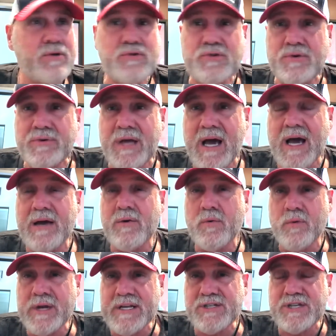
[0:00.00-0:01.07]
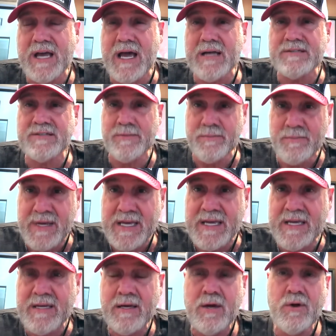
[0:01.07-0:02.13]
do not. Reach out to
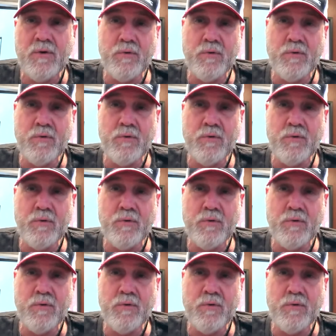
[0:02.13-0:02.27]
me.